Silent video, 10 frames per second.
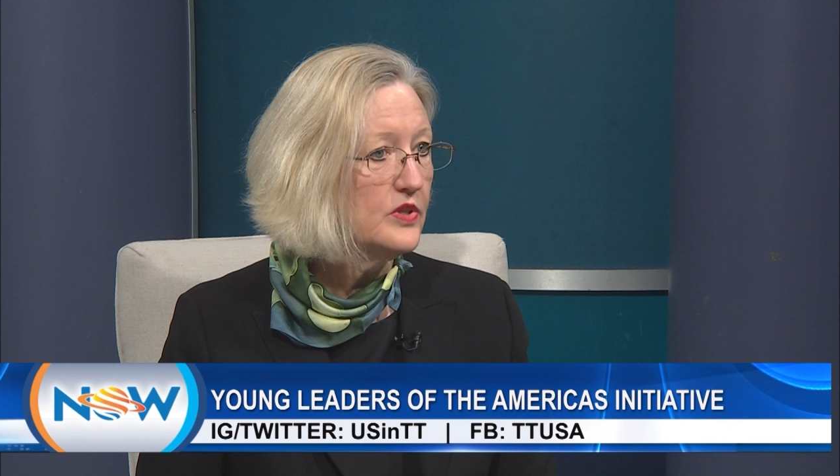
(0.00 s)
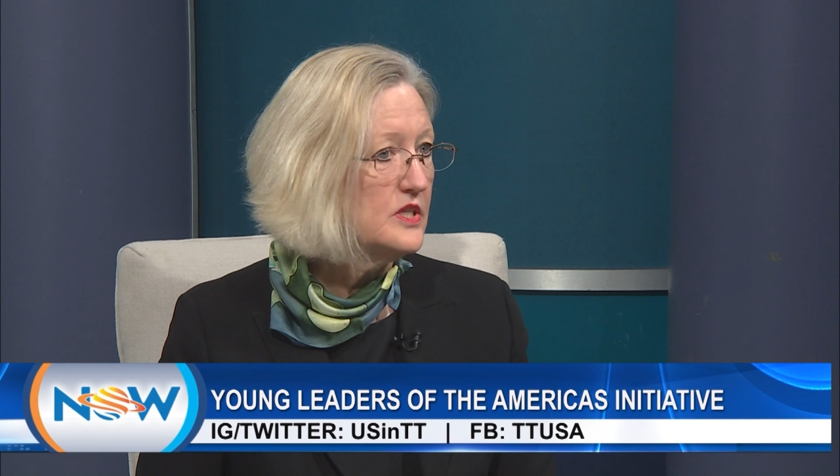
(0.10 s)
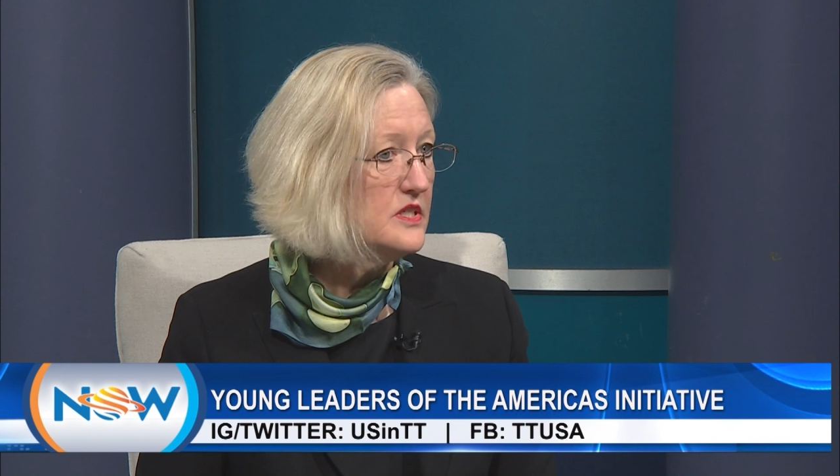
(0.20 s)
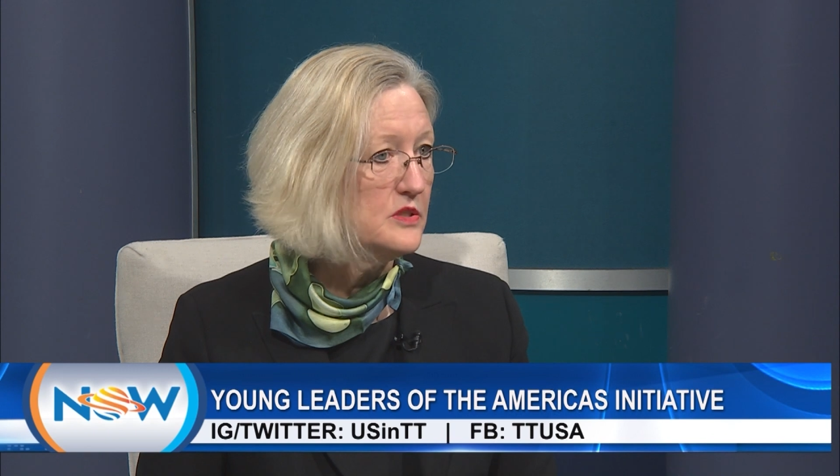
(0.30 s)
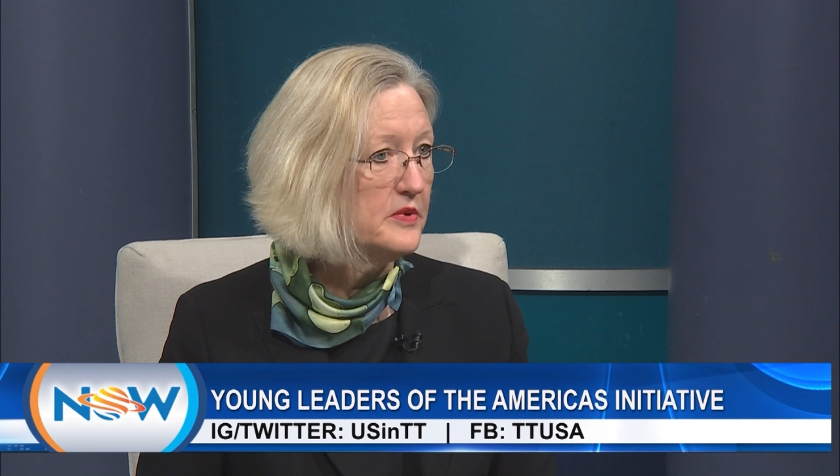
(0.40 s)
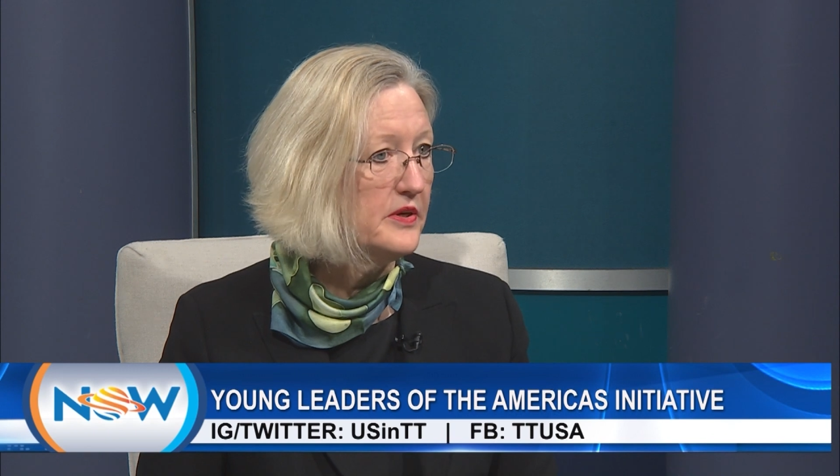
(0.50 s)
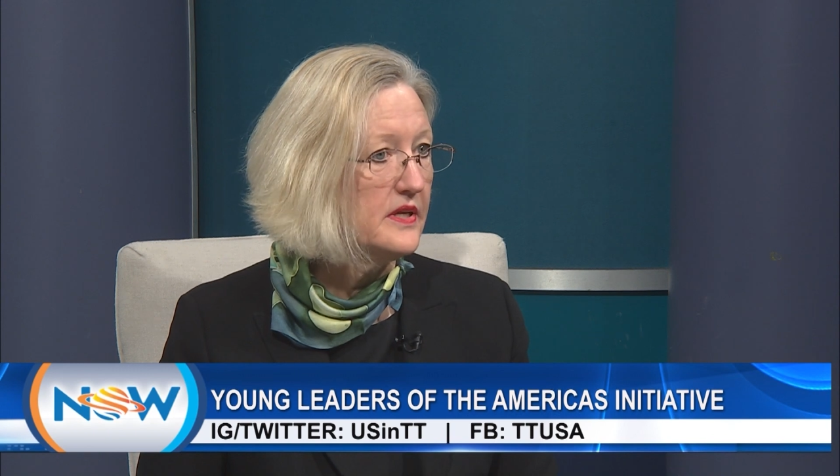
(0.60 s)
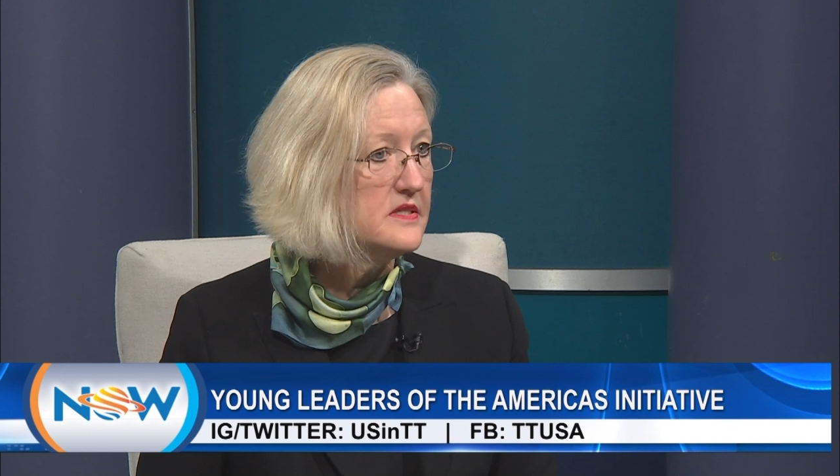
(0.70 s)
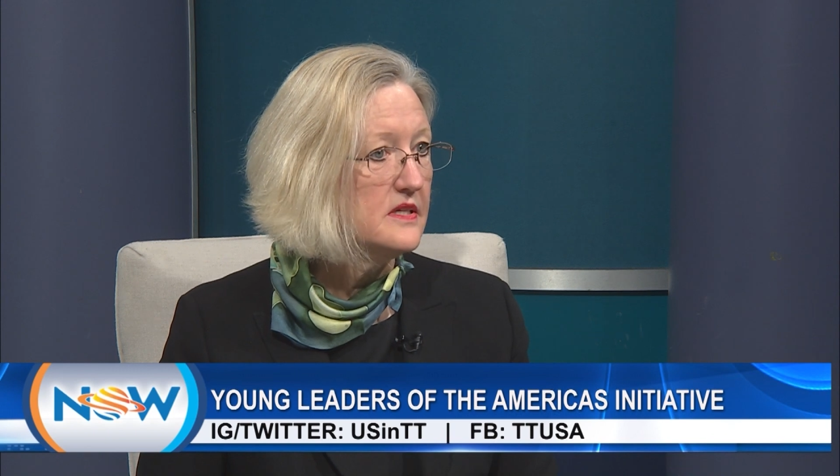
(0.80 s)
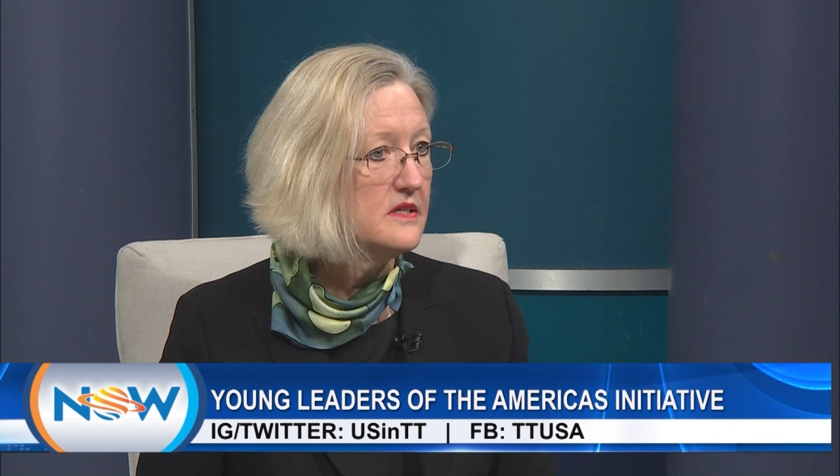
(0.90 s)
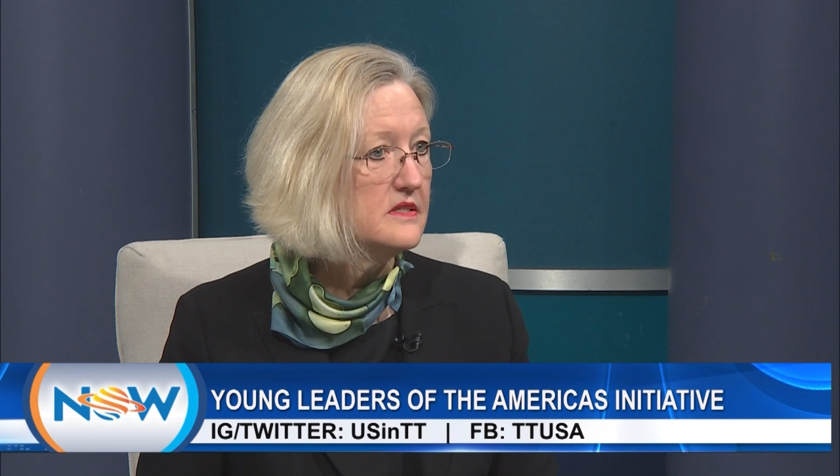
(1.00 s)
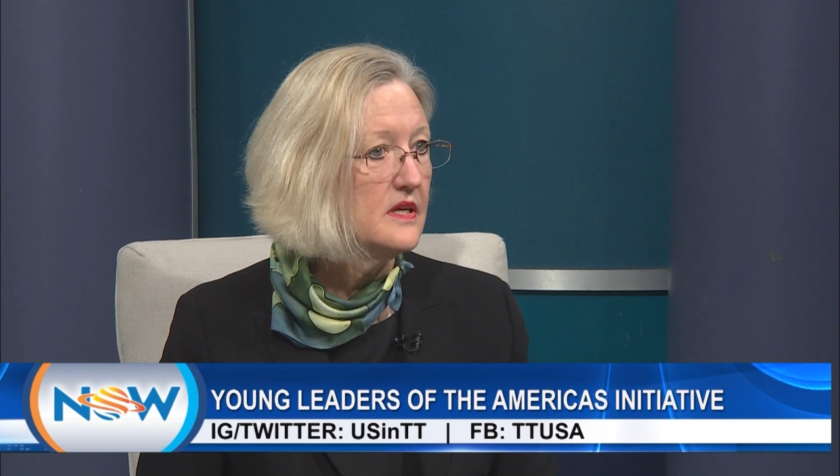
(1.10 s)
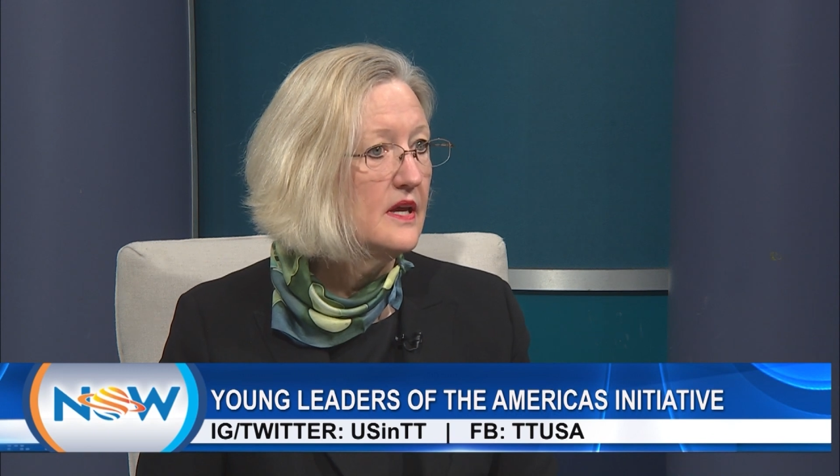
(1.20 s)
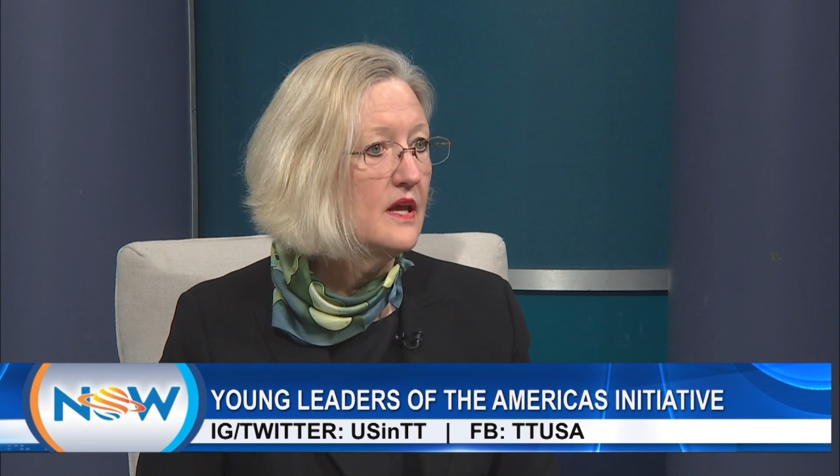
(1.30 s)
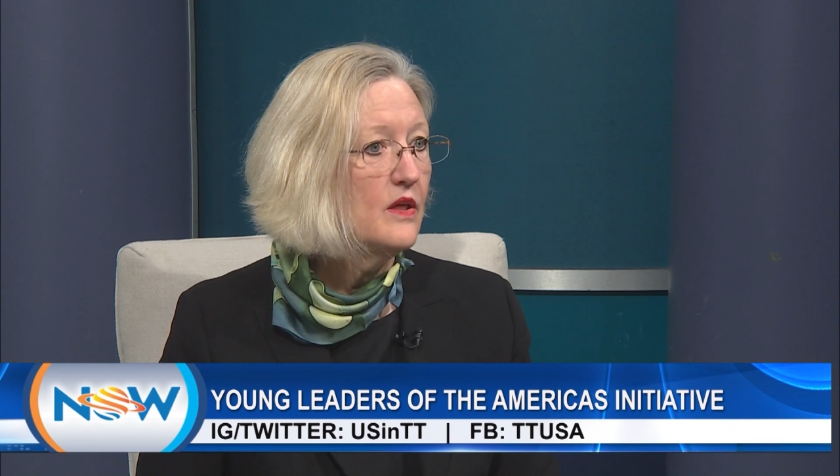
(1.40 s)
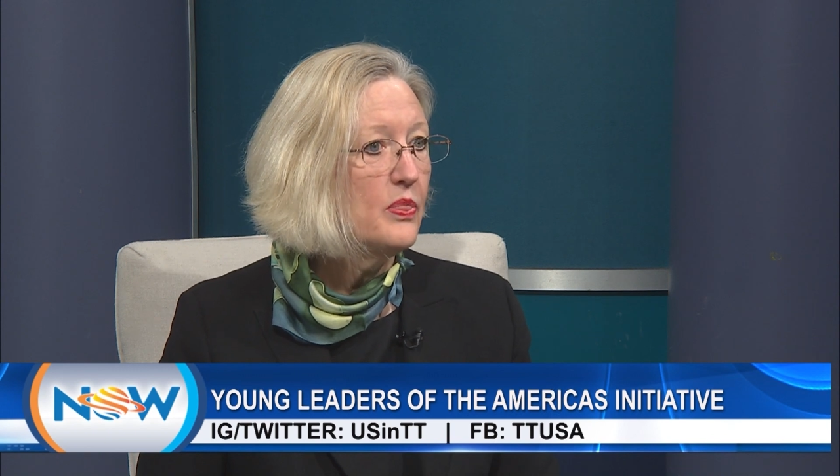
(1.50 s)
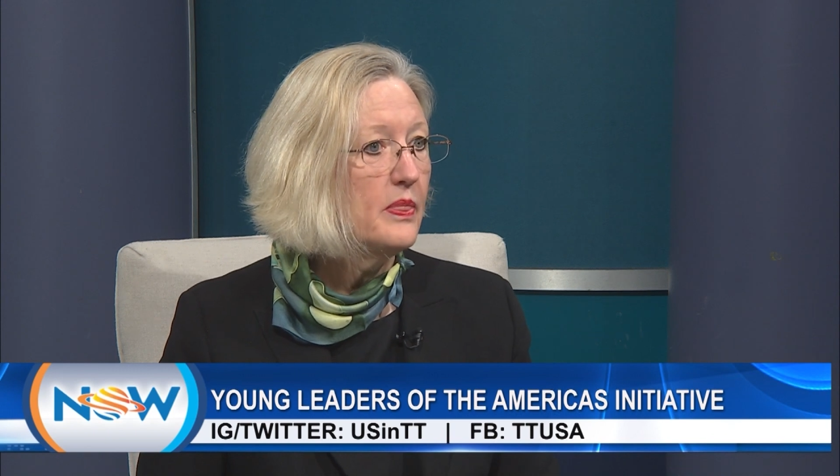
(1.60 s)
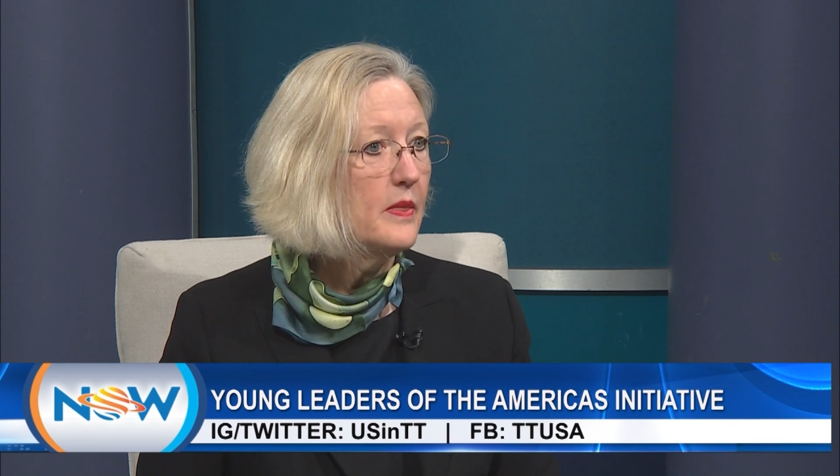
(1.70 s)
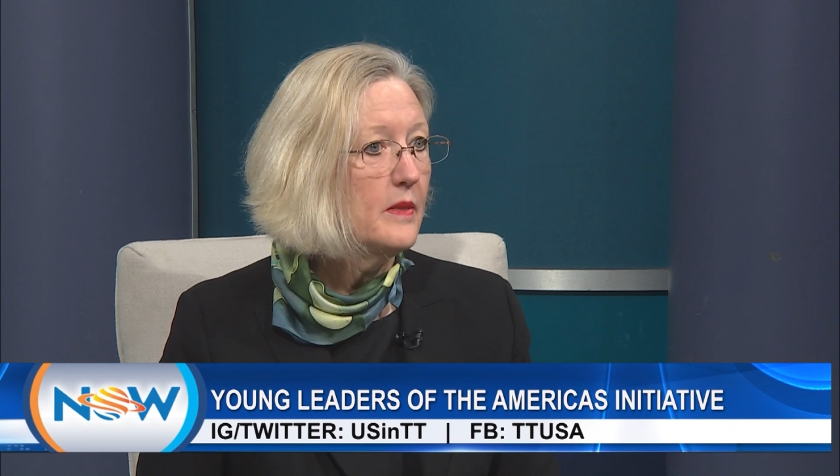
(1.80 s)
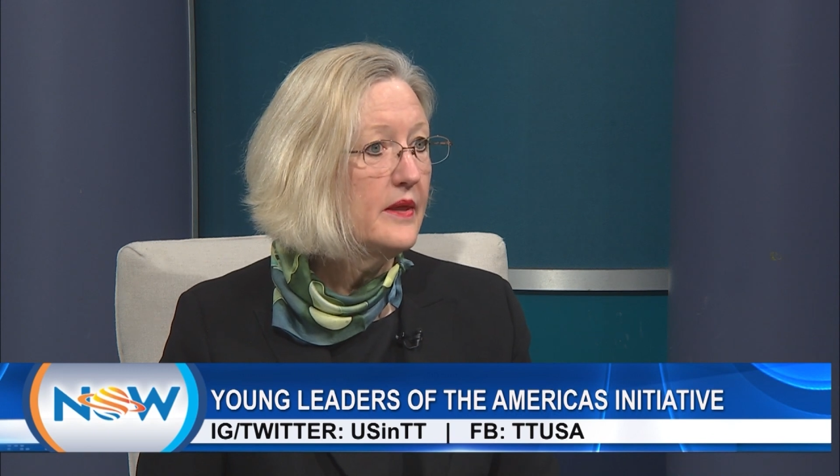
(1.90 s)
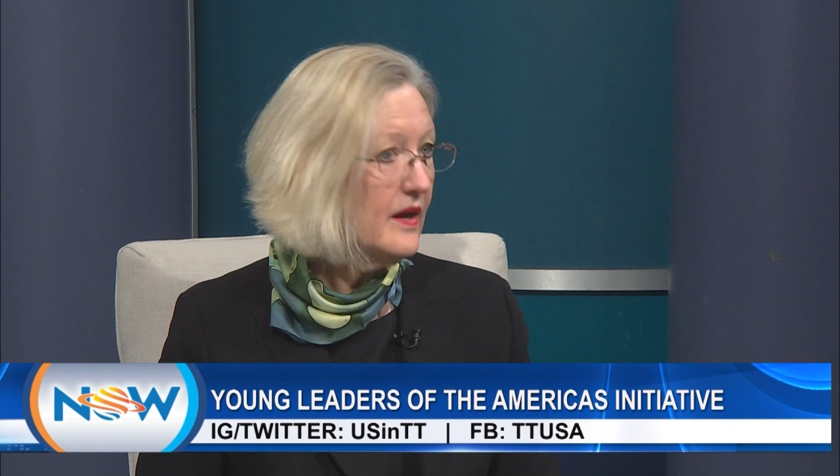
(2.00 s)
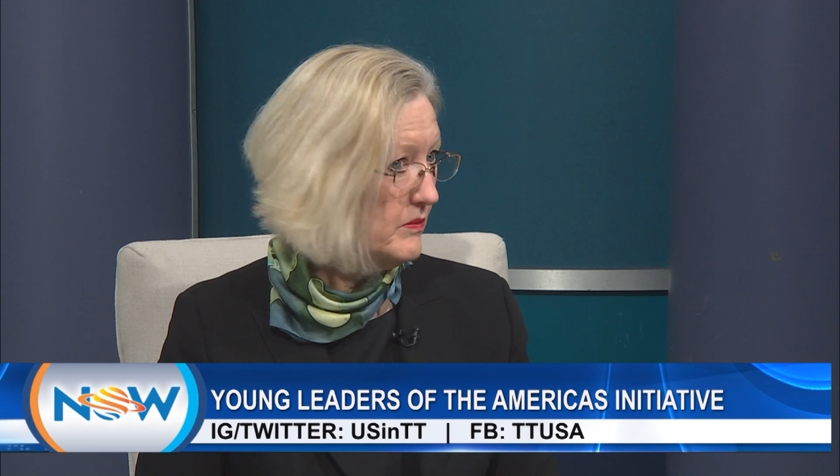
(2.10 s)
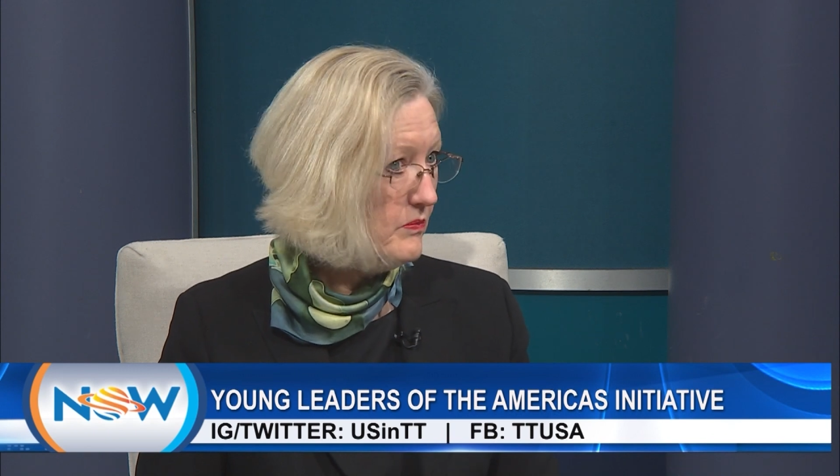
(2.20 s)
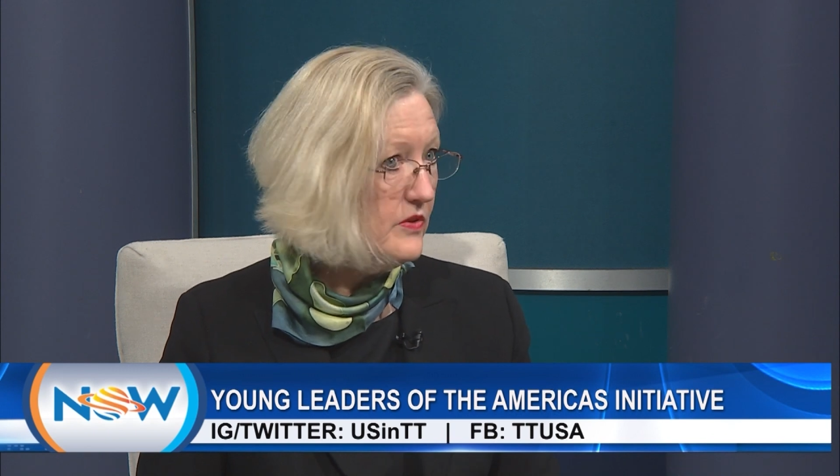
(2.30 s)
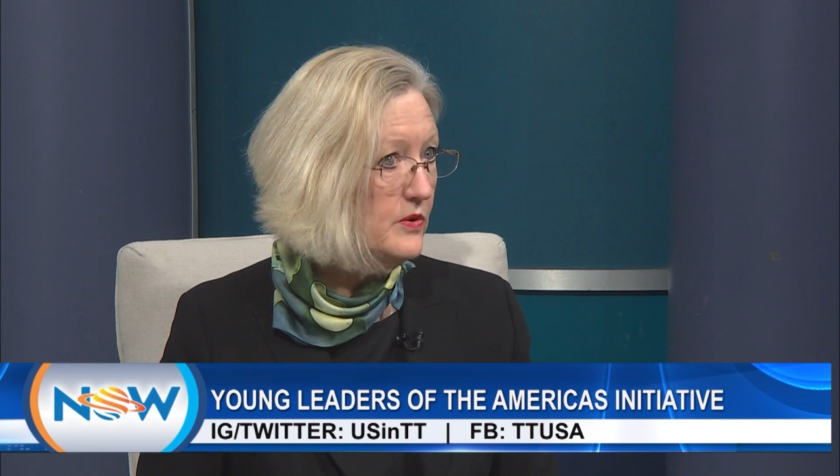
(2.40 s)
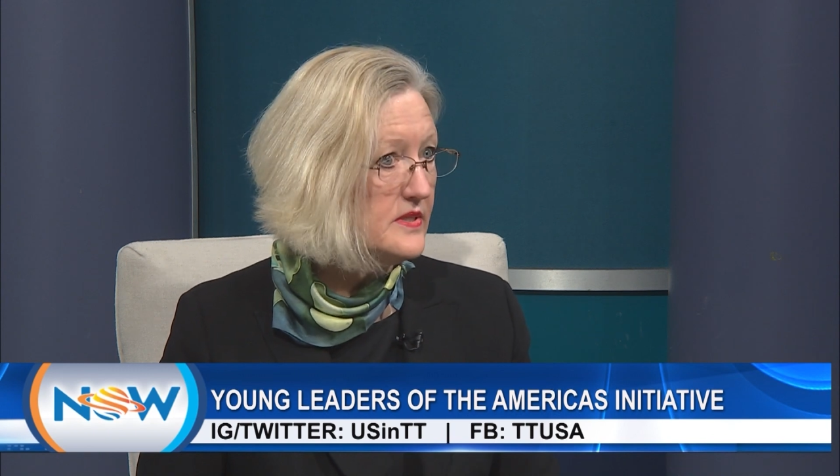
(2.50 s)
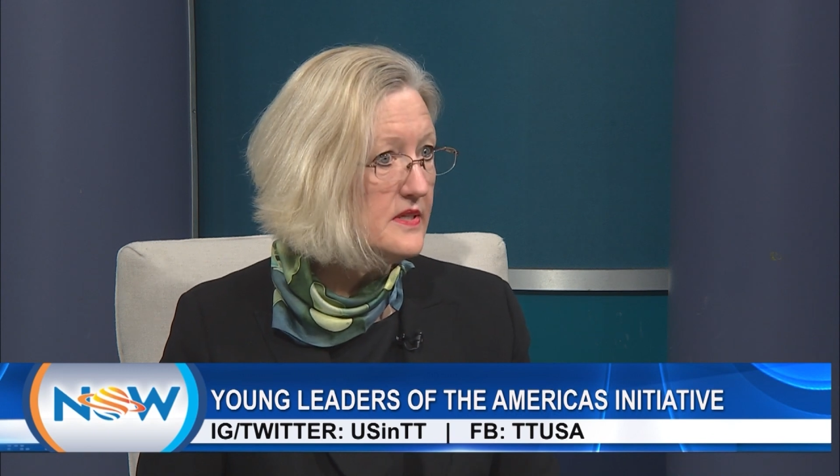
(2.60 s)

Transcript: for these experiences. Beautiful. Yeah, the I'm